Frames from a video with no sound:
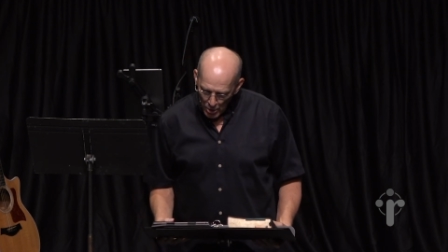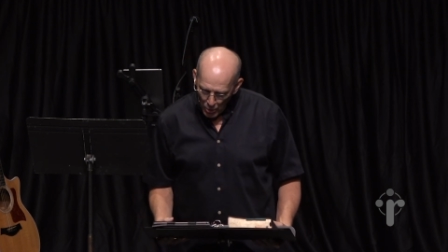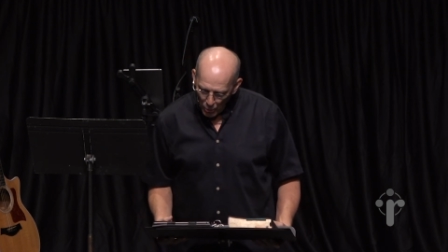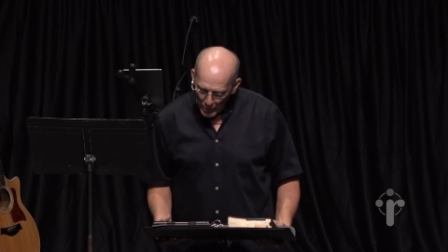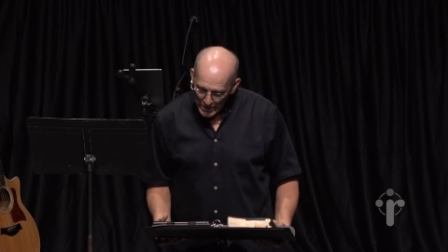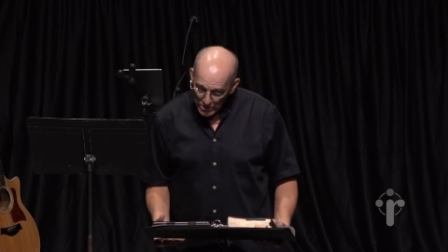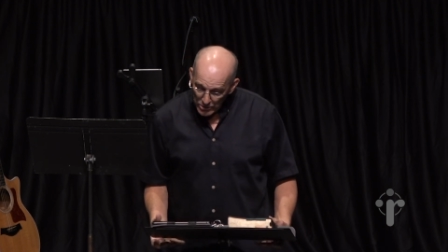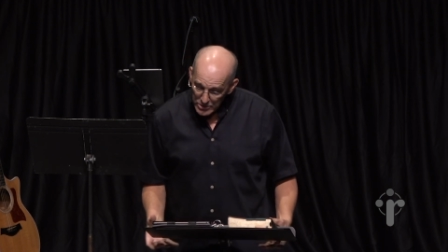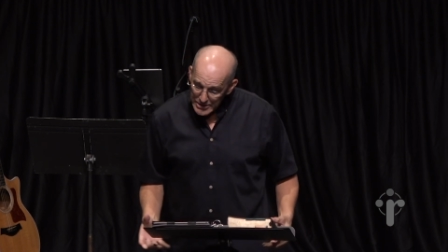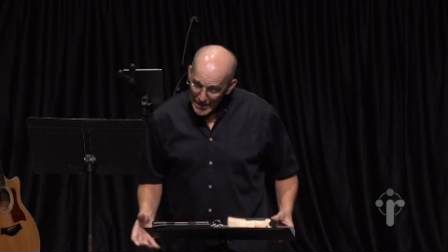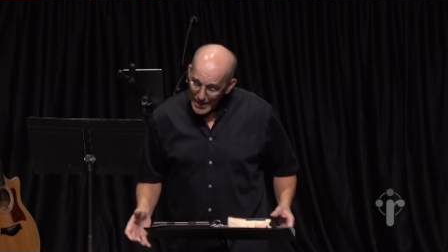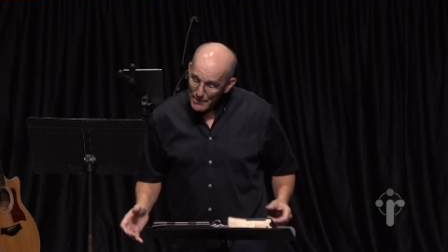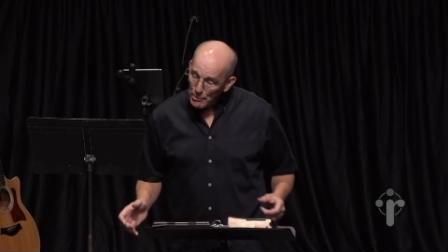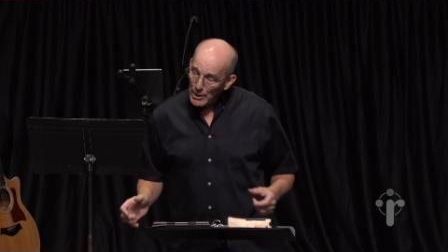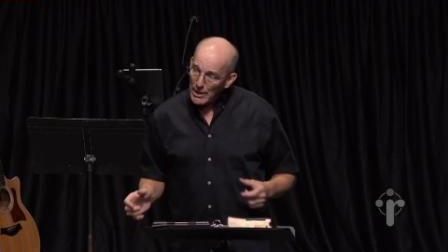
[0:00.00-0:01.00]
We look
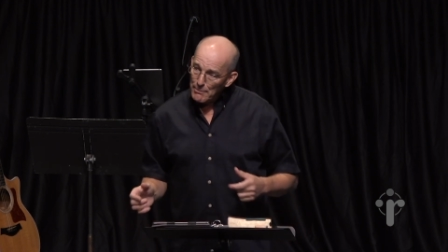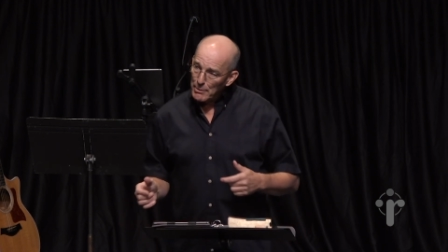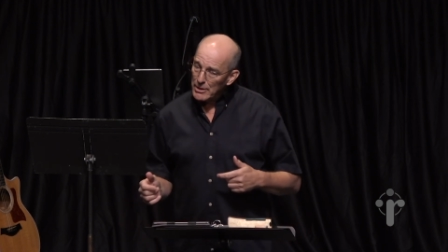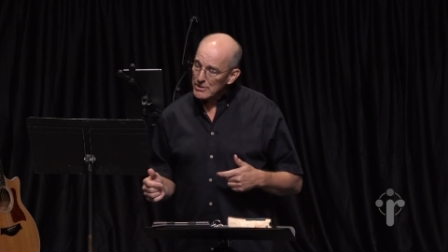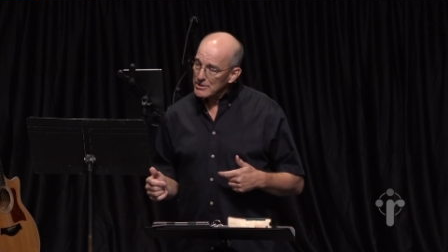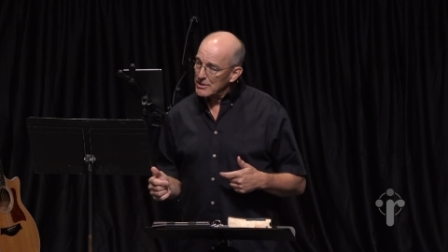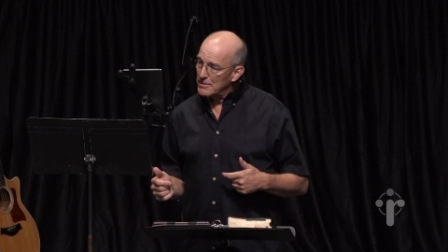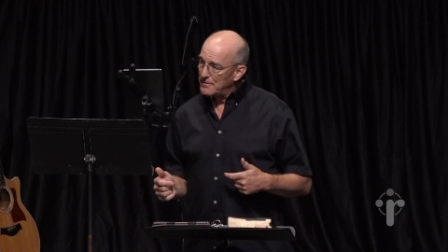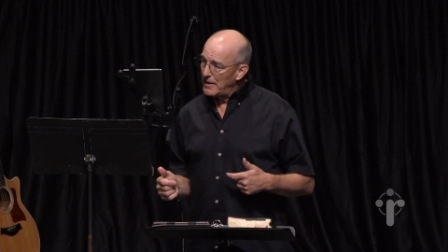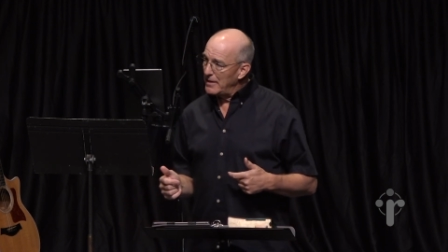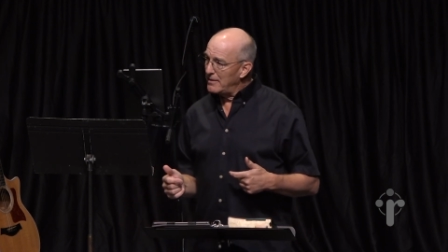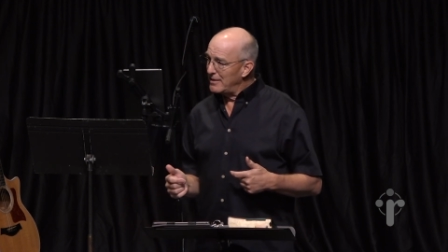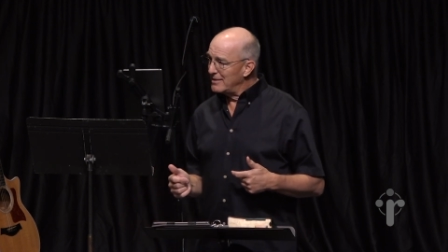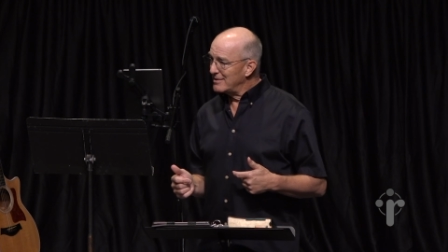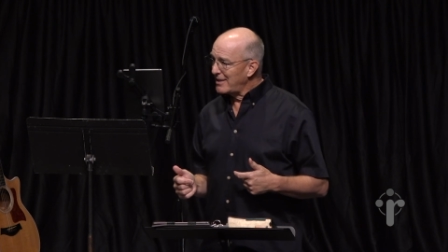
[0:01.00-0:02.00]
to Abraham because his
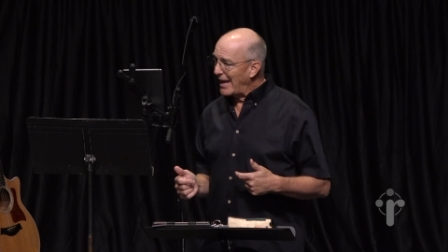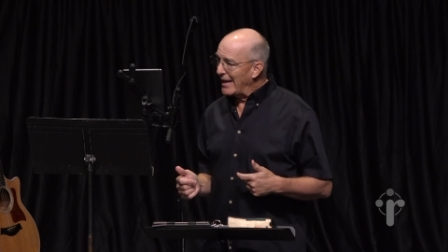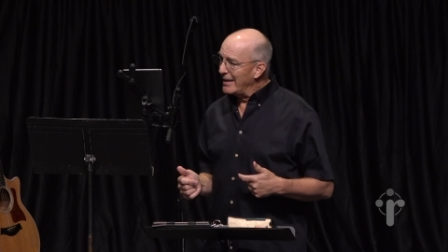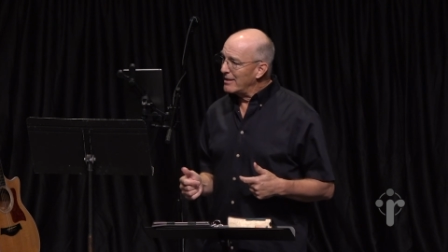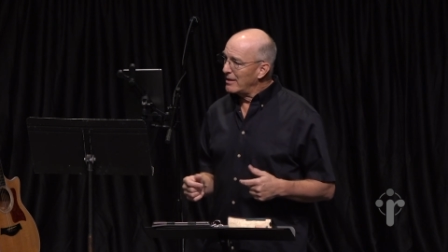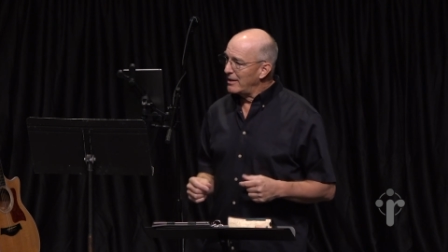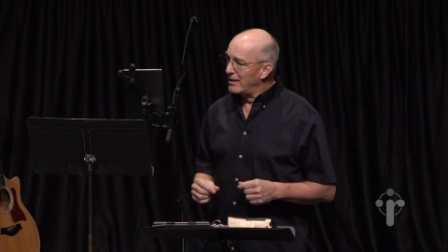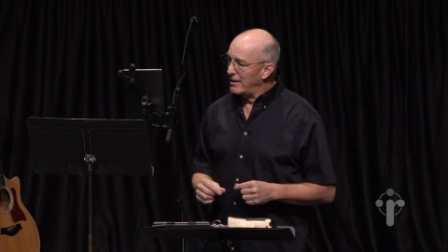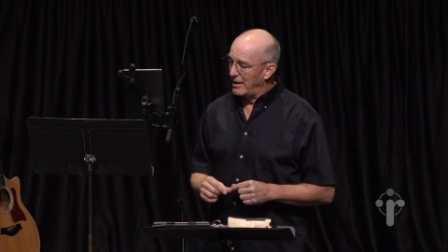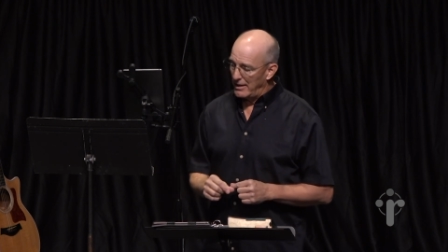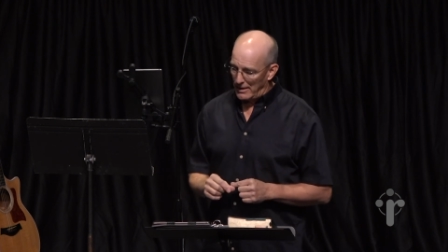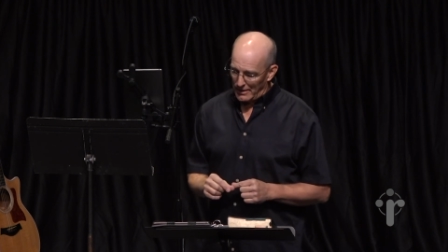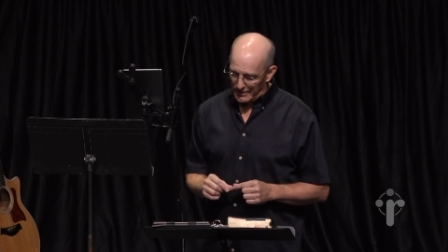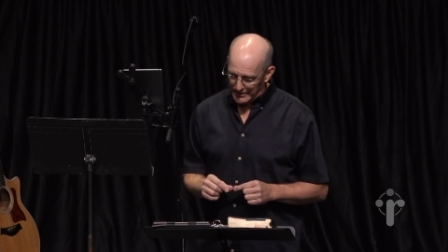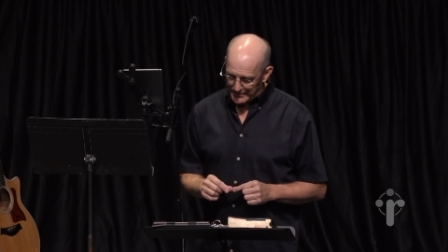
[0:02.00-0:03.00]
faith is
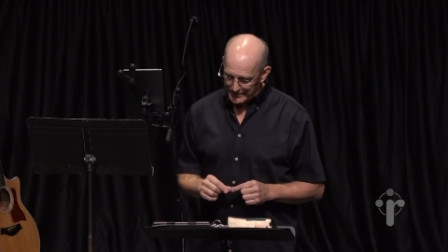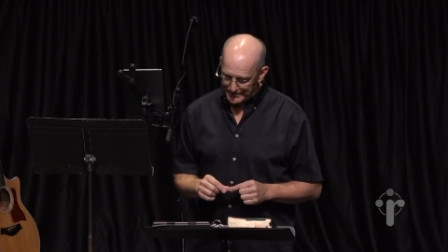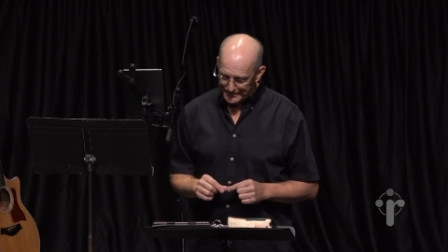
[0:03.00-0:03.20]
alienating.